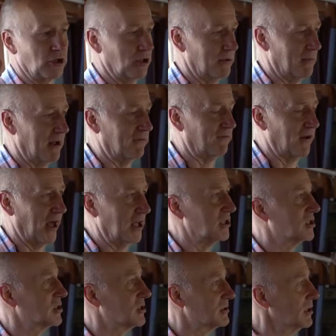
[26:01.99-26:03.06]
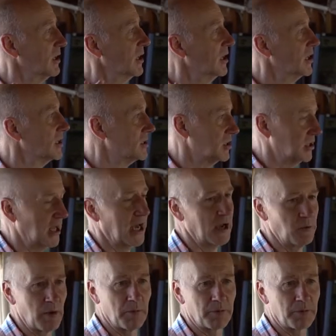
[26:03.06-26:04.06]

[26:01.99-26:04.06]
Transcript: on the mudflats. Today we'll